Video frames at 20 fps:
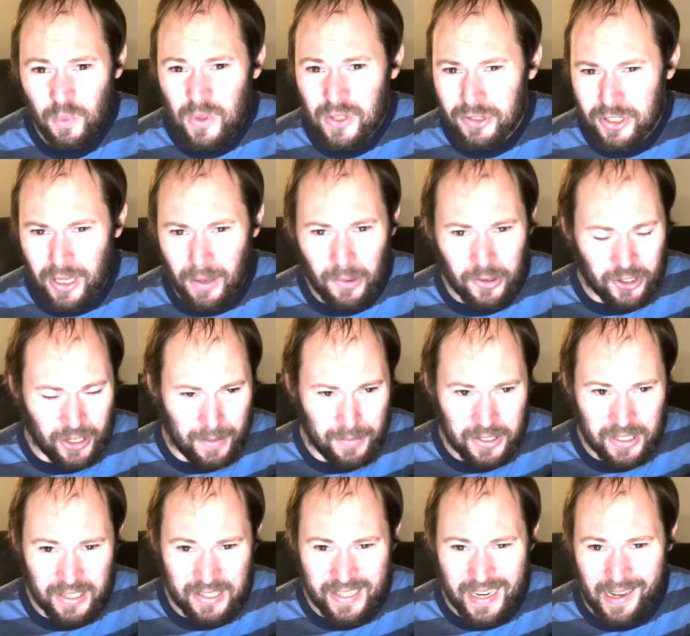SummerSlam
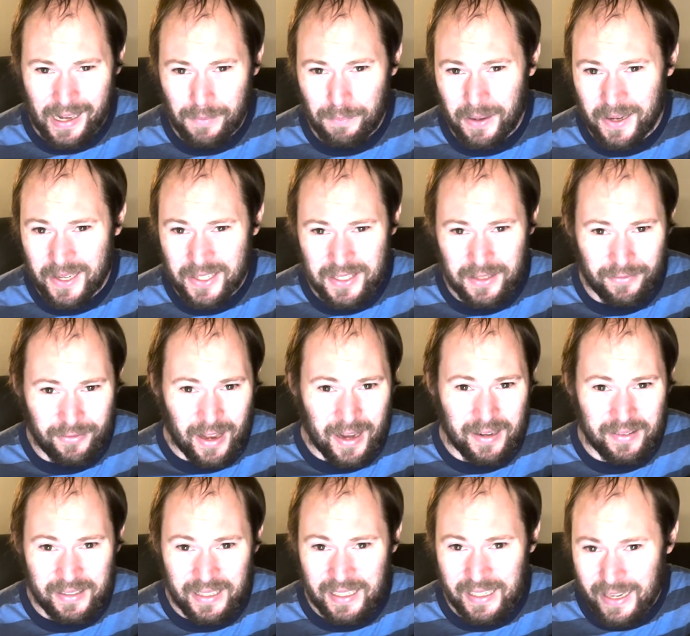is the second biggest event
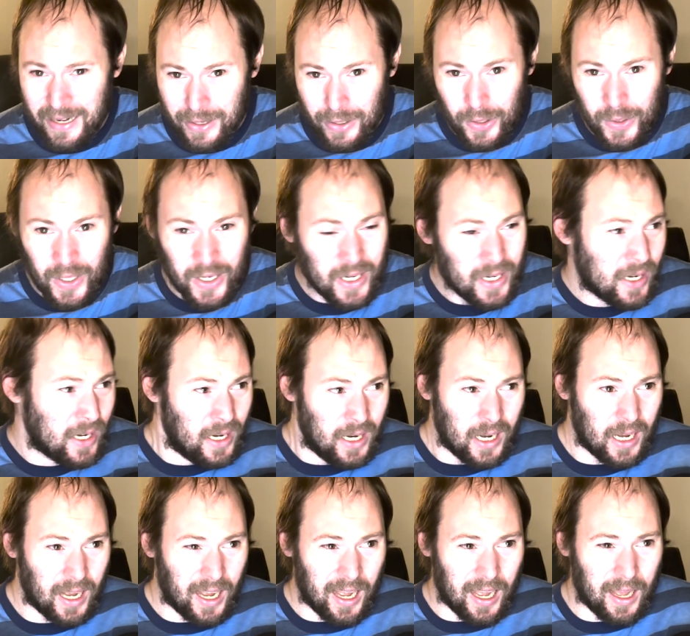of the year.
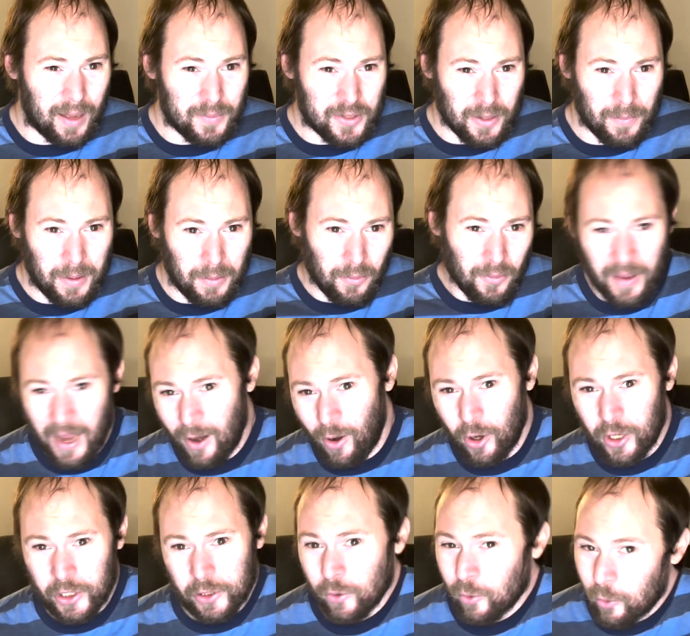Some people may
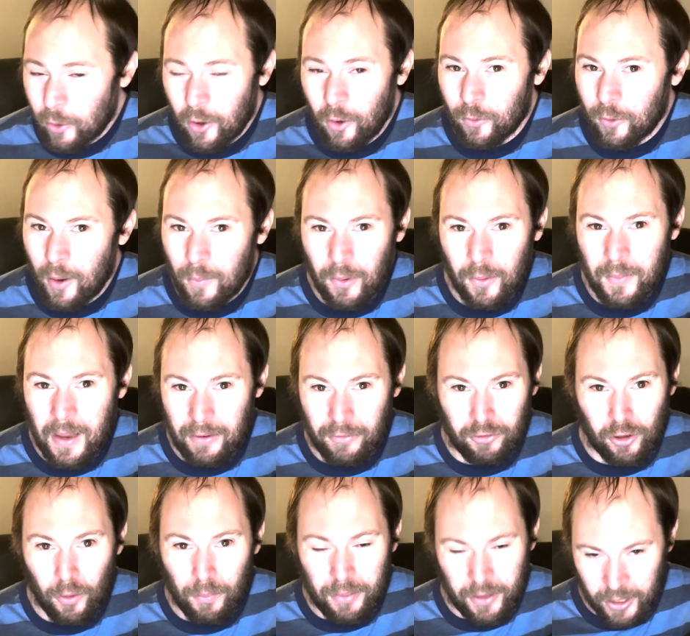argue the Royal Rumble may
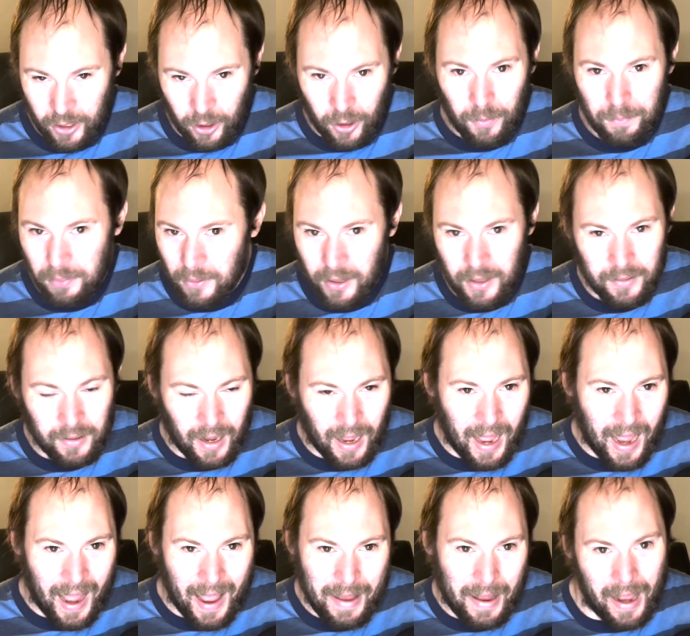feel bigger, but
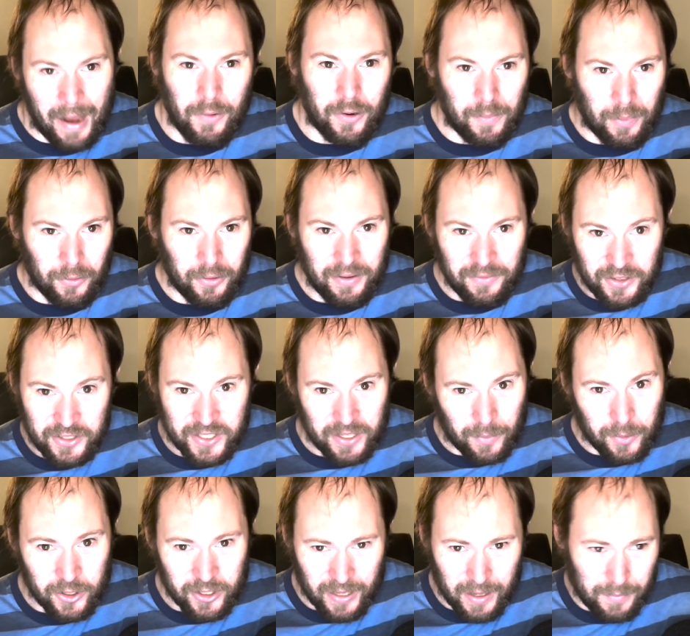I would believe the
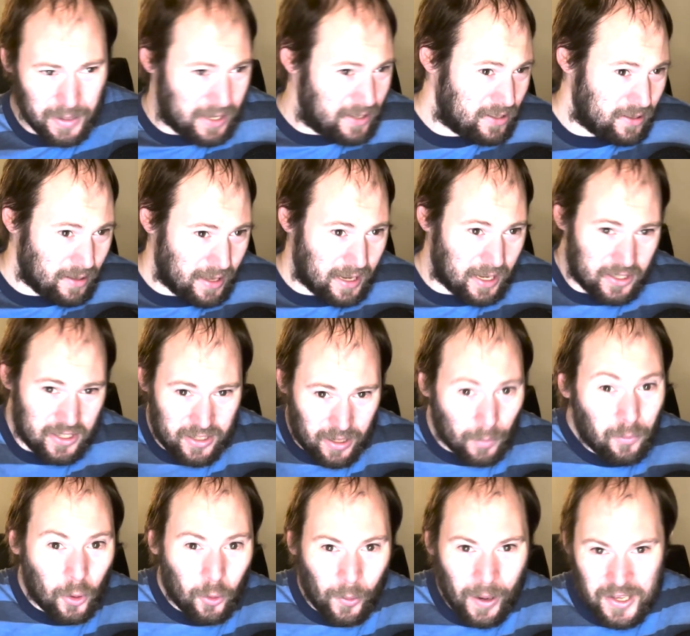SummerSlam is like a
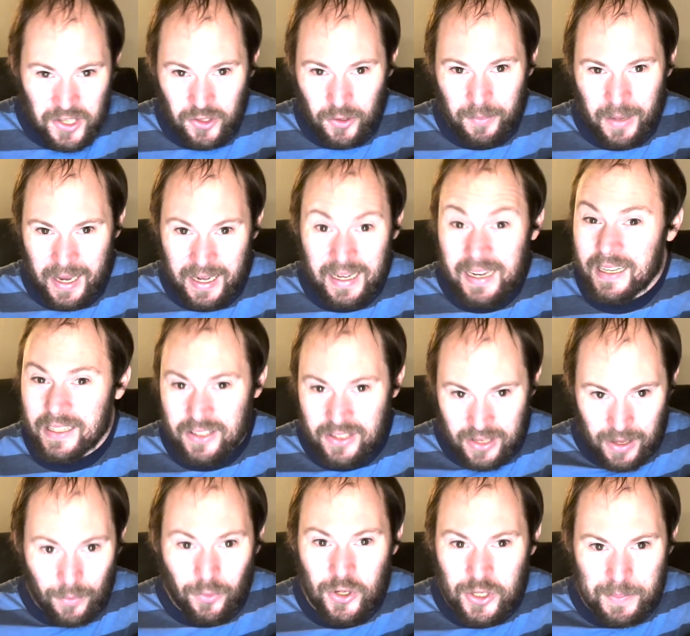summer WrestleMania in
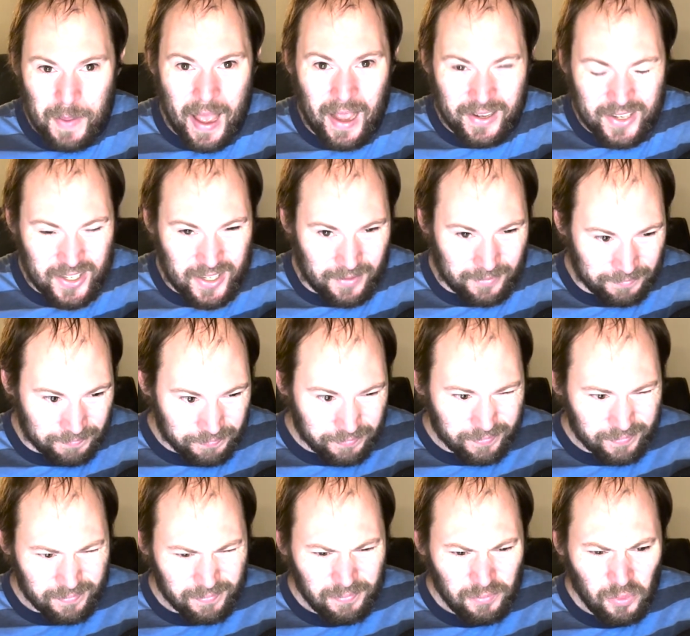some respects.
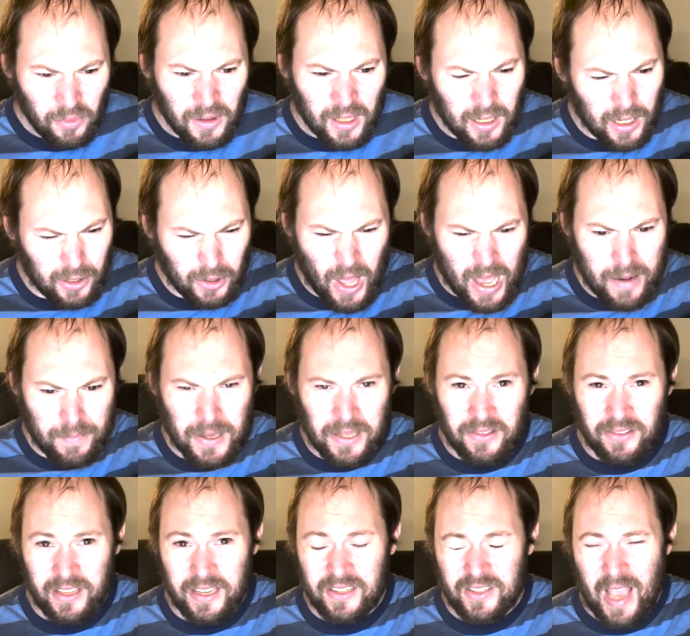A lot of big
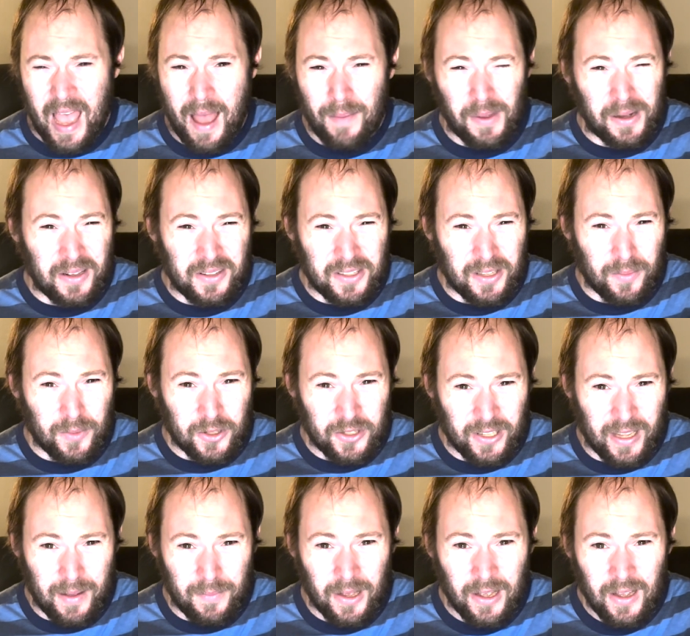things happen at
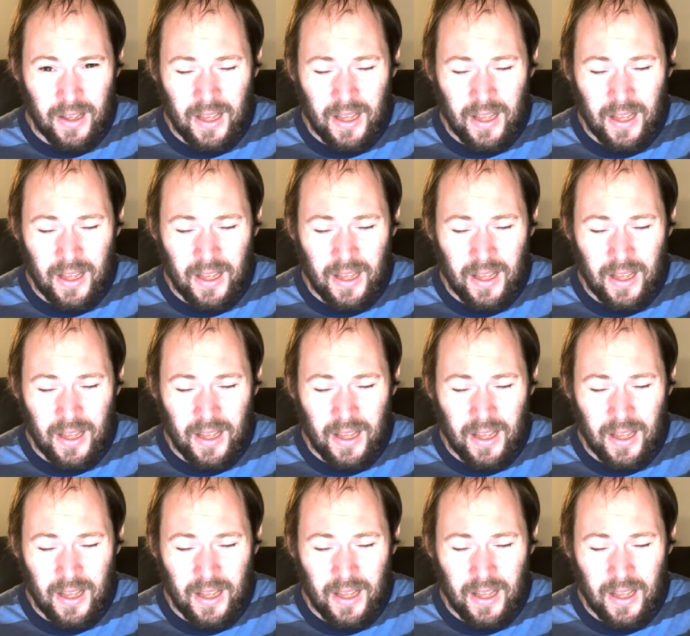SummerSlam.